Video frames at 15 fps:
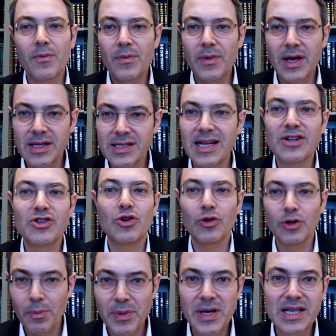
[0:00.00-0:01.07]
it's literally
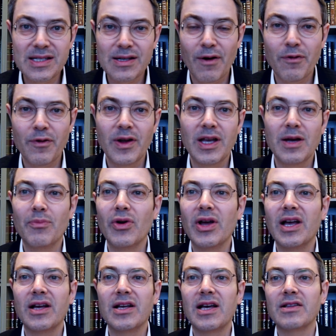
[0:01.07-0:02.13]
called a peace offering. You bring
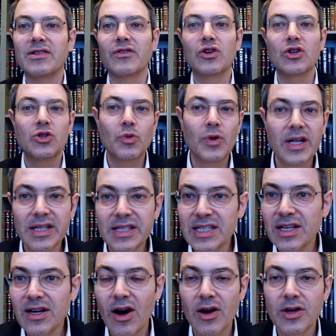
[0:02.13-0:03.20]
it out of goodwill to
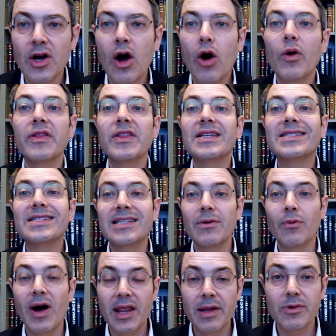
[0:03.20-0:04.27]
God, or
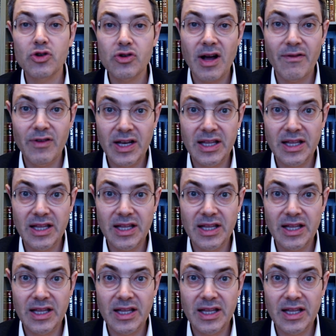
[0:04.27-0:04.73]
while they were traveling